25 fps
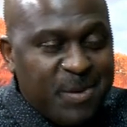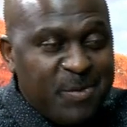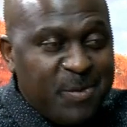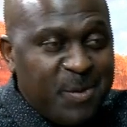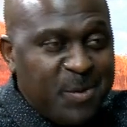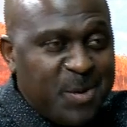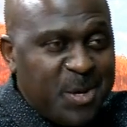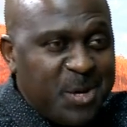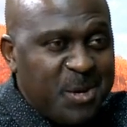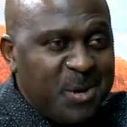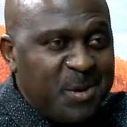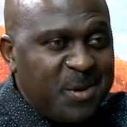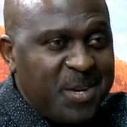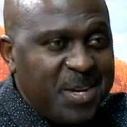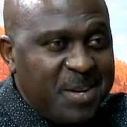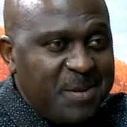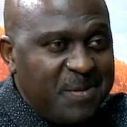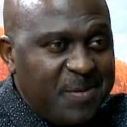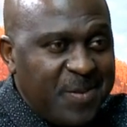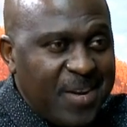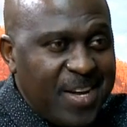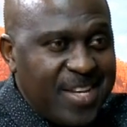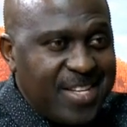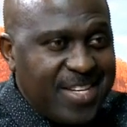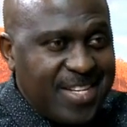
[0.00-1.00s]
Before we go
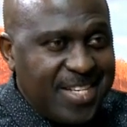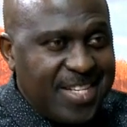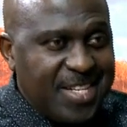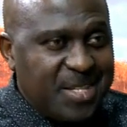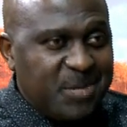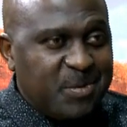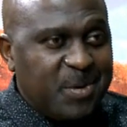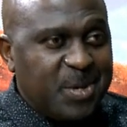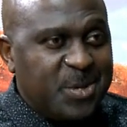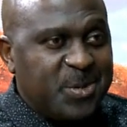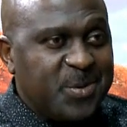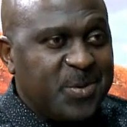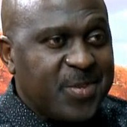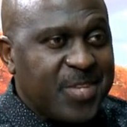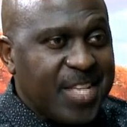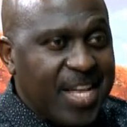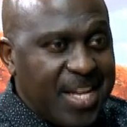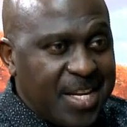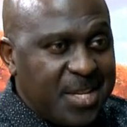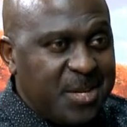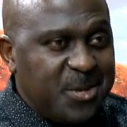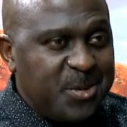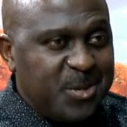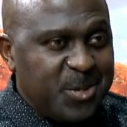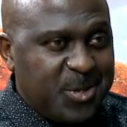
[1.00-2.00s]
any further, I just want to
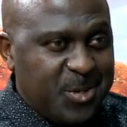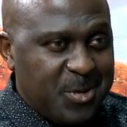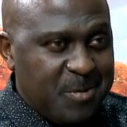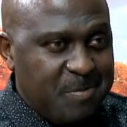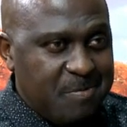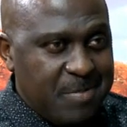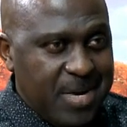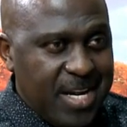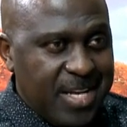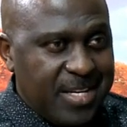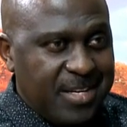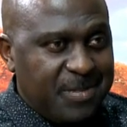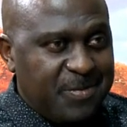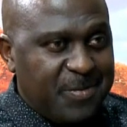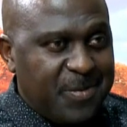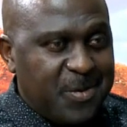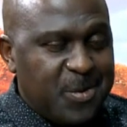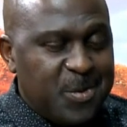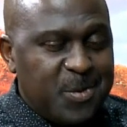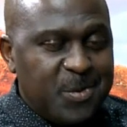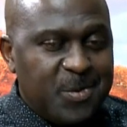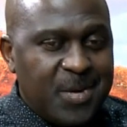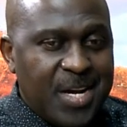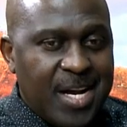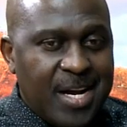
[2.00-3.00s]
thank you so much
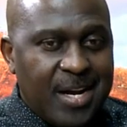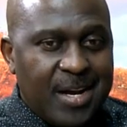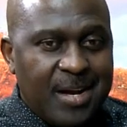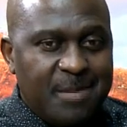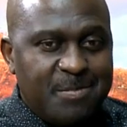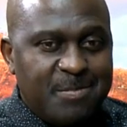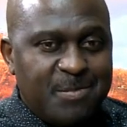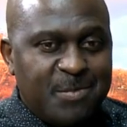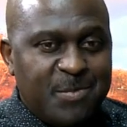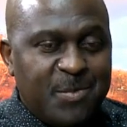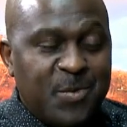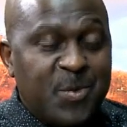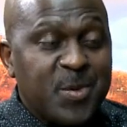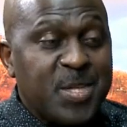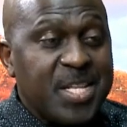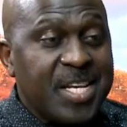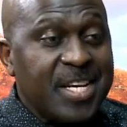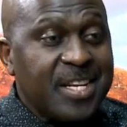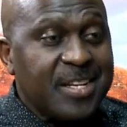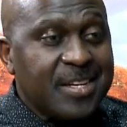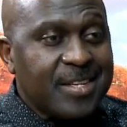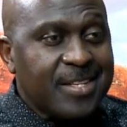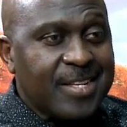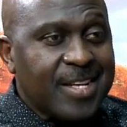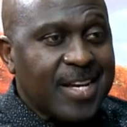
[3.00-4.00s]
for
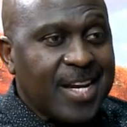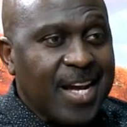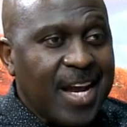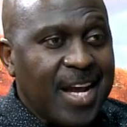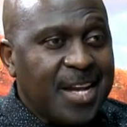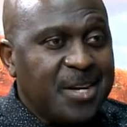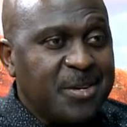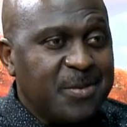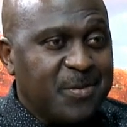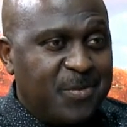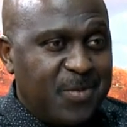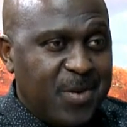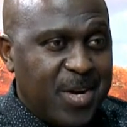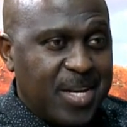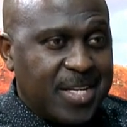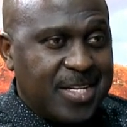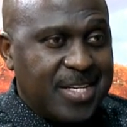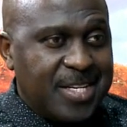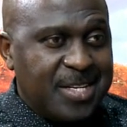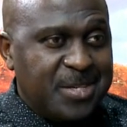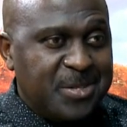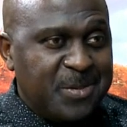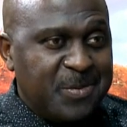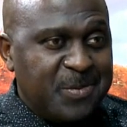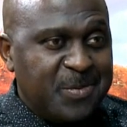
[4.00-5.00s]
the kind of work
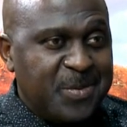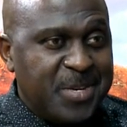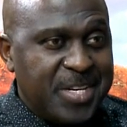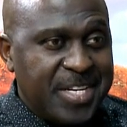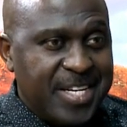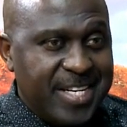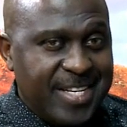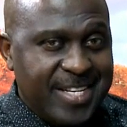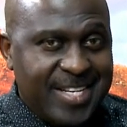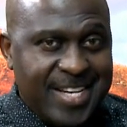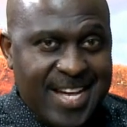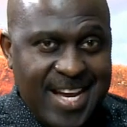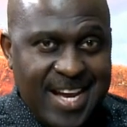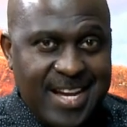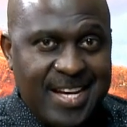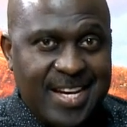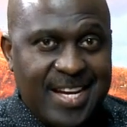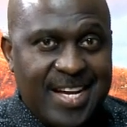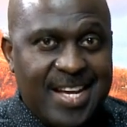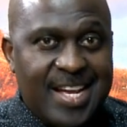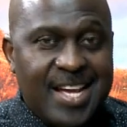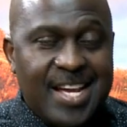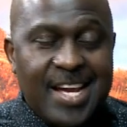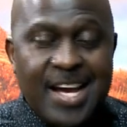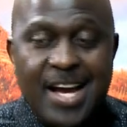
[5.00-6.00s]
that you've really
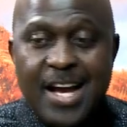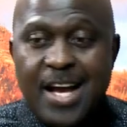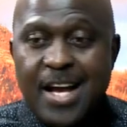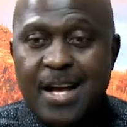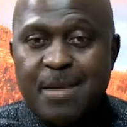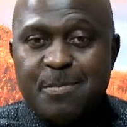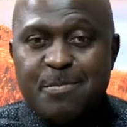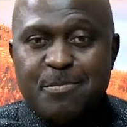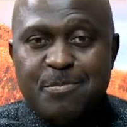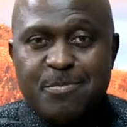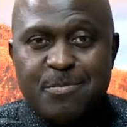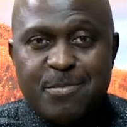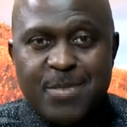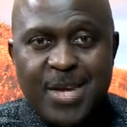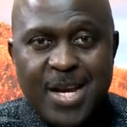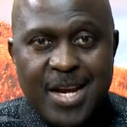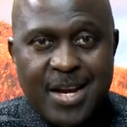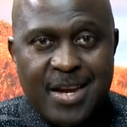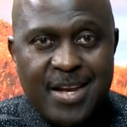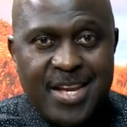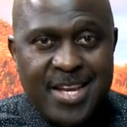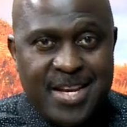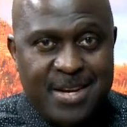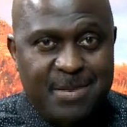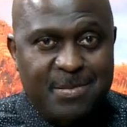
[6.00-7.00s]
done.
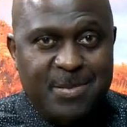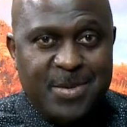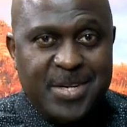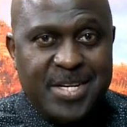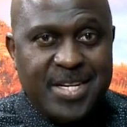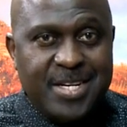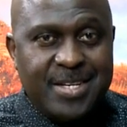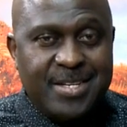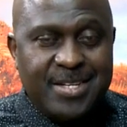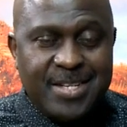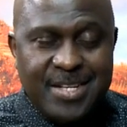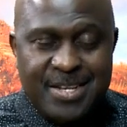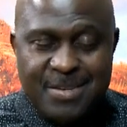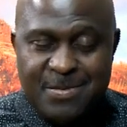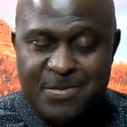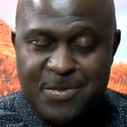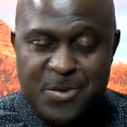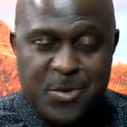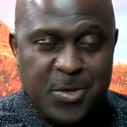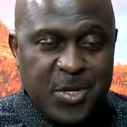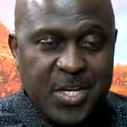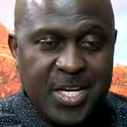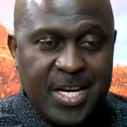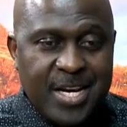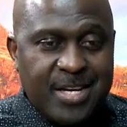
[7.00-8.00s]
Anybody
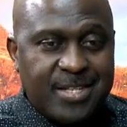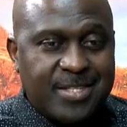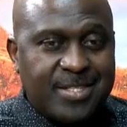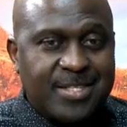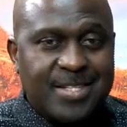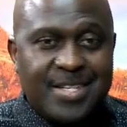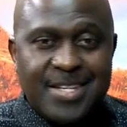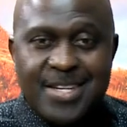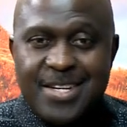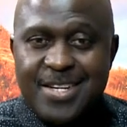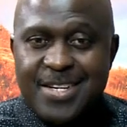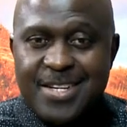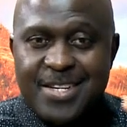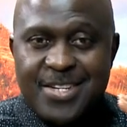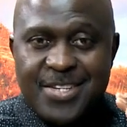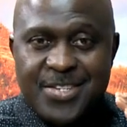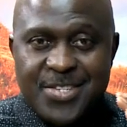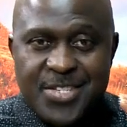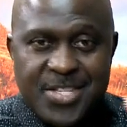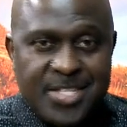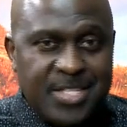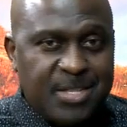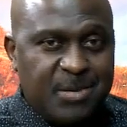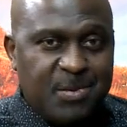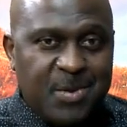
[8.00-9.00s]
viewing us,
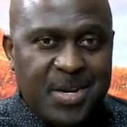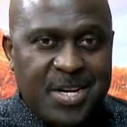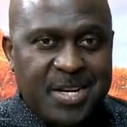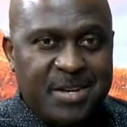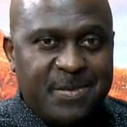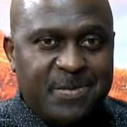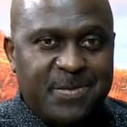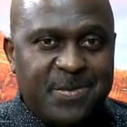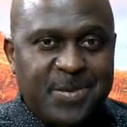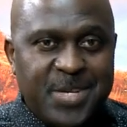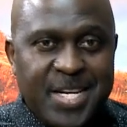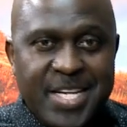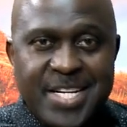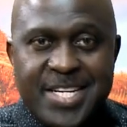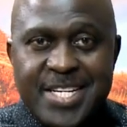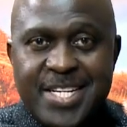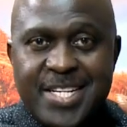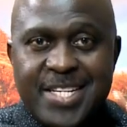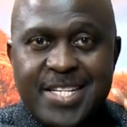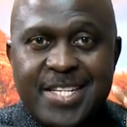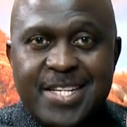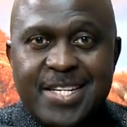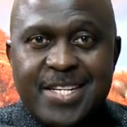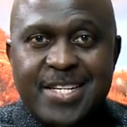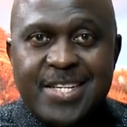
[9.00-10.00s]
she's a wonderful
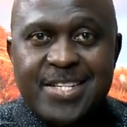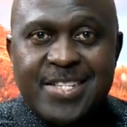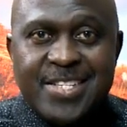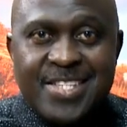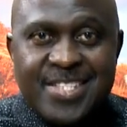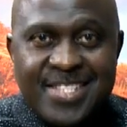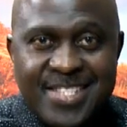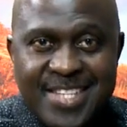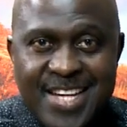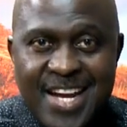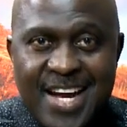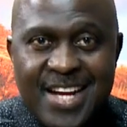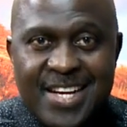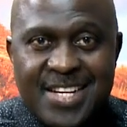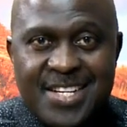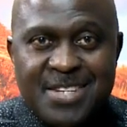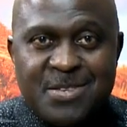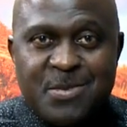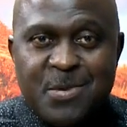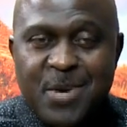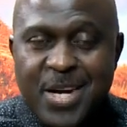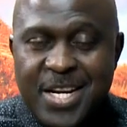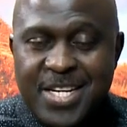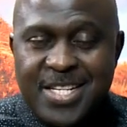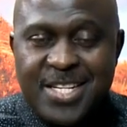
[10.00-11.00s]
lady. She's
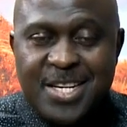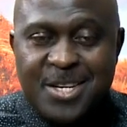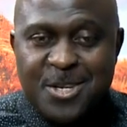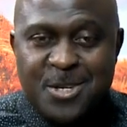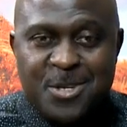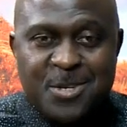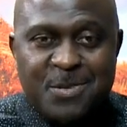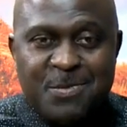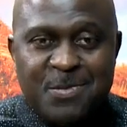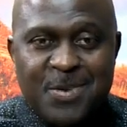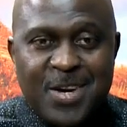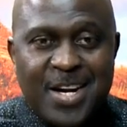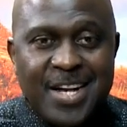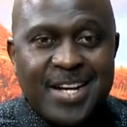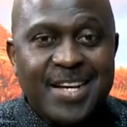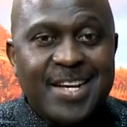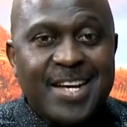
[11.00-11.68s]
done quite a lot of